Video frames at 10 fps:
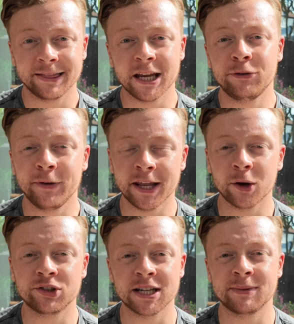These
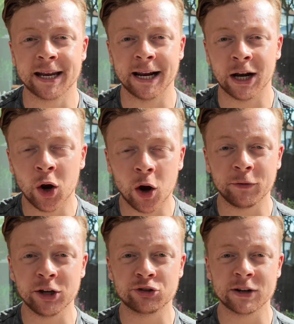videos seem to gain a lot of
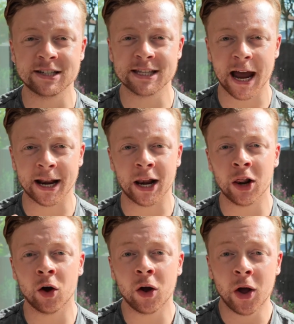interest and a
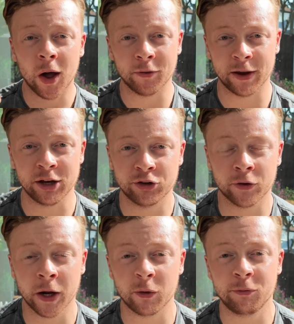lot of
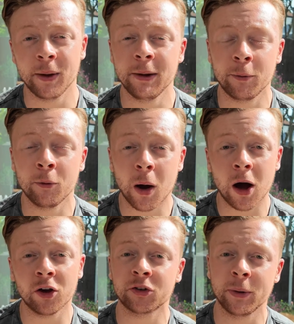intrigue, with people
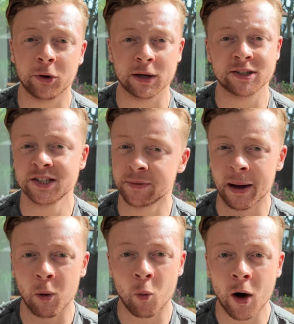asking me questions
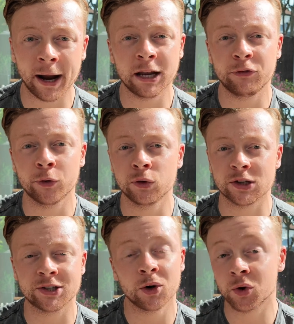about why these foods are
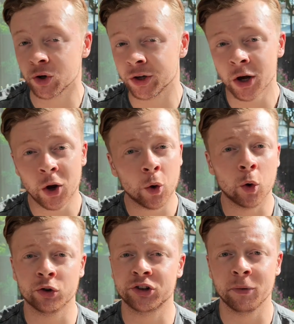so good
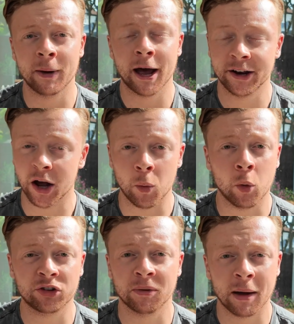or so bad and
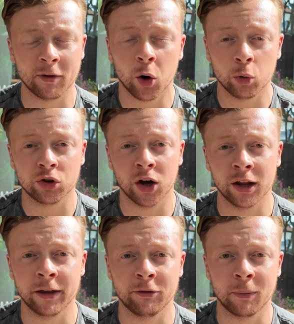what some other
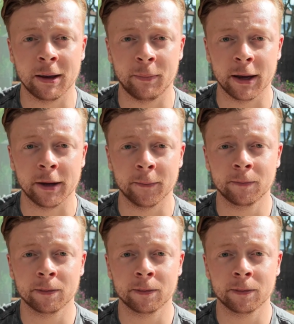alternatives may be.